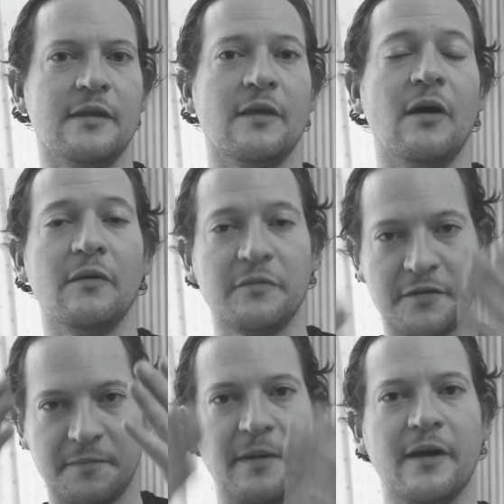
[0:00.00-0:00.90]
The whole
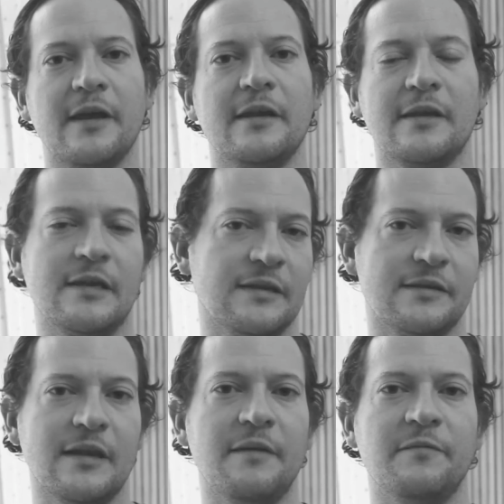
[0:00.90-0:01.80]
spine gets
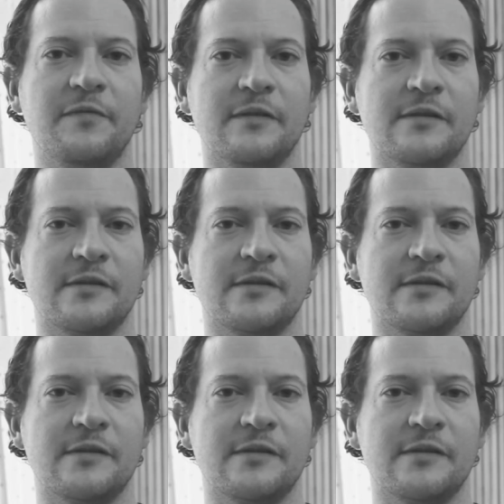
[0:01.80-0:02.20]
lengthened.